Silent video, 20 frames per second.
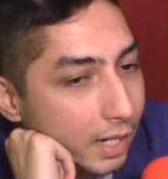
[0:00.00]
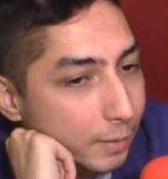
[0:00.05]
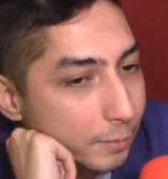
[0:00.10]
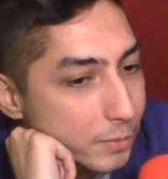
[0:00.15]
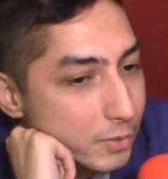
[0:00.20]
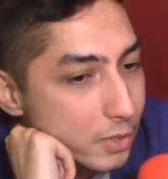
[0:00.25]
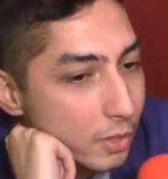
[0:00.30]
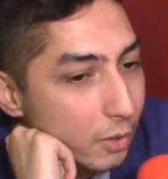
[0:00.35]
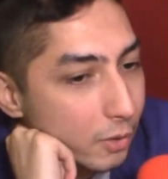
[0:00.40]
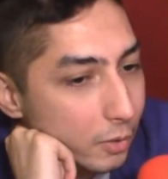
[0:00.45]

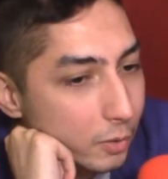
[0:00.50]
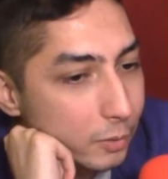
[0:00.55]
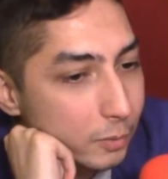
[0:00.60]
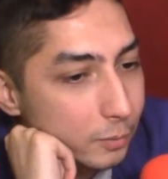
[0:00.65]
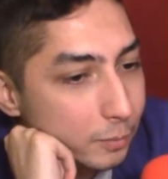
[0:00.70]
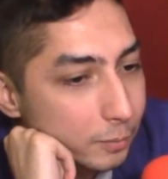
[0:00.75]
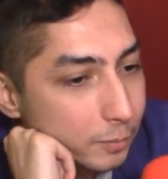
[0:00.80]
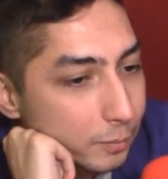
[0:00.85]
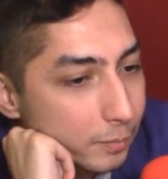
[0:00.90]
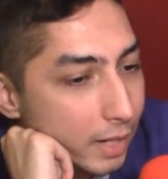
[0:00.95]
So,
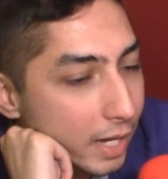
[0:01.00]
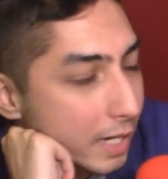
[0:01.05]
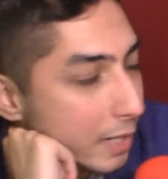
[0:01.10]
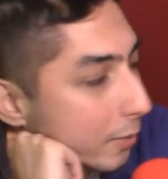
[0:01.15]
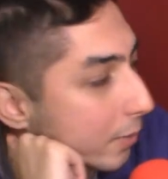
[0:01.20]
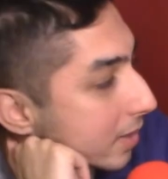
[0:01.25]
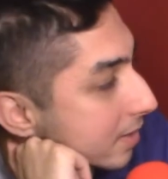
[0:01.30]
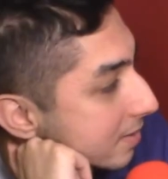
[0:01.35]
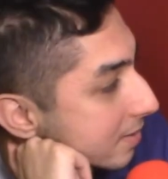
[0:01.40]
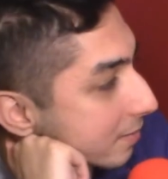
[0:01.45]

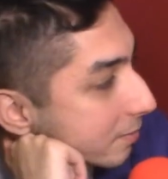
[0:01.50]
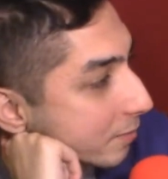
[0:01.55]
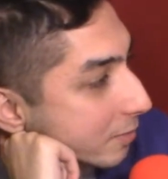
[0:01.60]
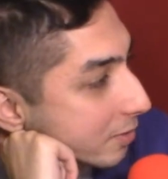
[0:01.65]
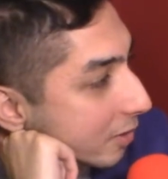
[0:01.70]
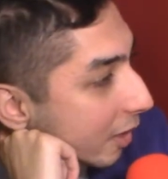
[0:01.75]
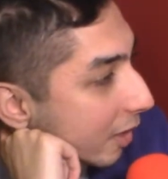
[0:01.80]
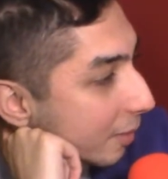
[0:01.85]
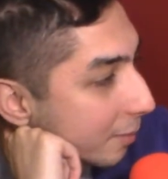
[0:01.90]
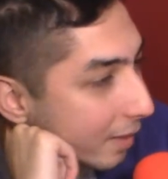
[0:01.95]
anyways,
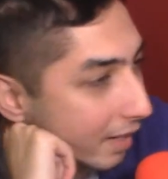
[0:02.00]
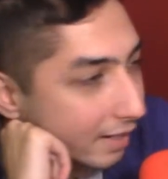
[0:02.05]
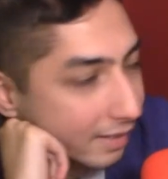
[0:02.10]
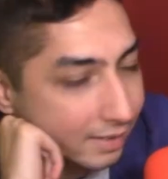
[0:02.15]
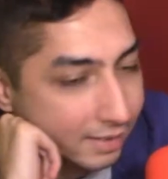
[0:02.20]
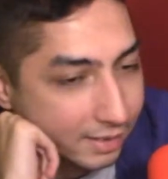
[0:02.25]
sorry, Ben.